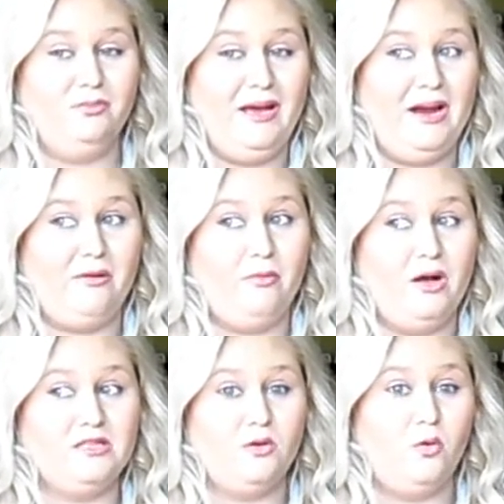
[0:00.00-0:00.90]
my hair
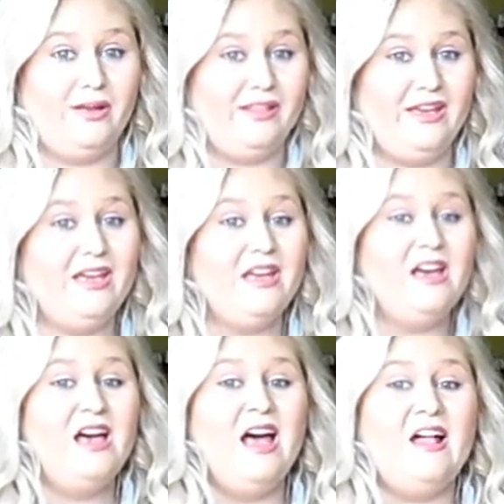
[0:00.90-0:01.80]
was oily
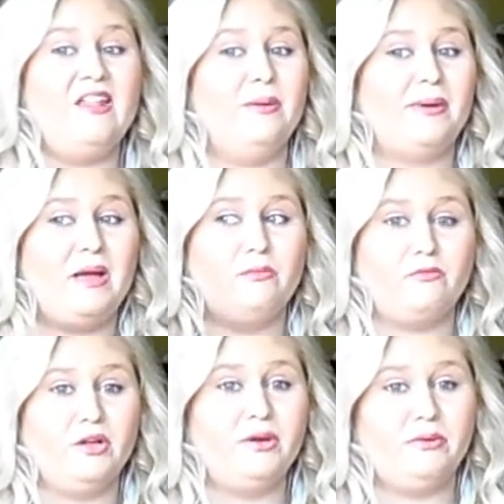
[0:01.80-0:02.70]
and then it became
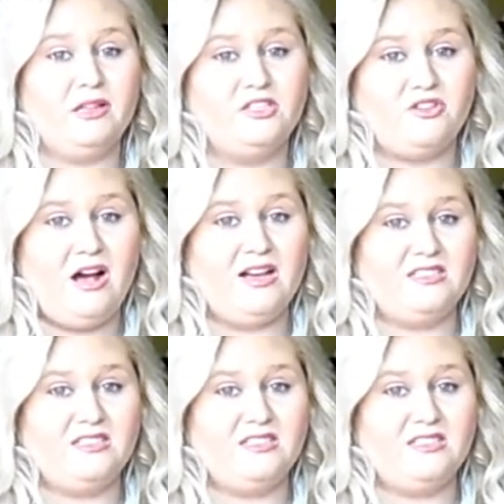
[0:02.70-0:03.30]
really, really dry.